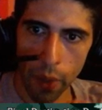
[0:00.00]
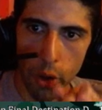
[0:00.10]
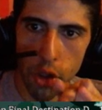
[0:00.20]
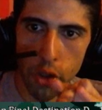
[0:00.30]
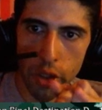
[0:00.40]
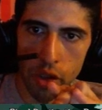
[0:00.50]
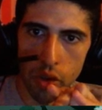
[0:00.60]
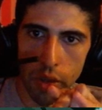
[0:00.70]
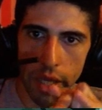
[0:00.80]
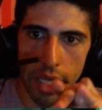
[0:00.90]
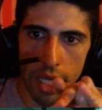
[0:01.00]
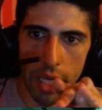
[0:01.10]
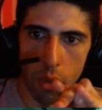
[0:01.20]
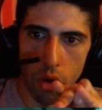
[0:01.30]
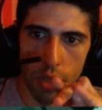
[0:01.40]
or you can do
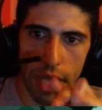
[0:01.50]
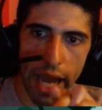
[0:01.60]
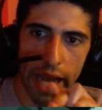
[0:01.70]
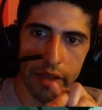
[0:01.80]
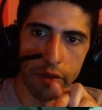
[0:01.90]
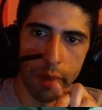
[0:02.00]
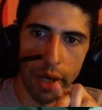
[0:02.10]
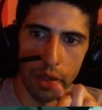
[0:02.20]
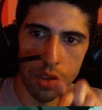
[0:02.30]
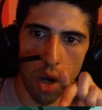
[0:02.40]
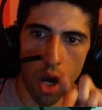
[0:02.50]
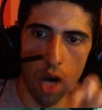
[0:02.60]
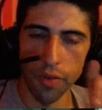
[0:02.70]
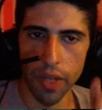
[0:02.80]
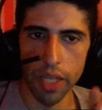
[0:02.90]
a more reactive bounce
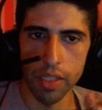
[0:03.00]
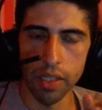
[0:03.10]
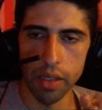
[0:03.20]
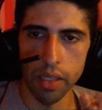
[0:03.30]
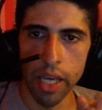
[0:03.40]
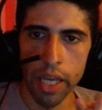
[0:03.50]
off of that tuck.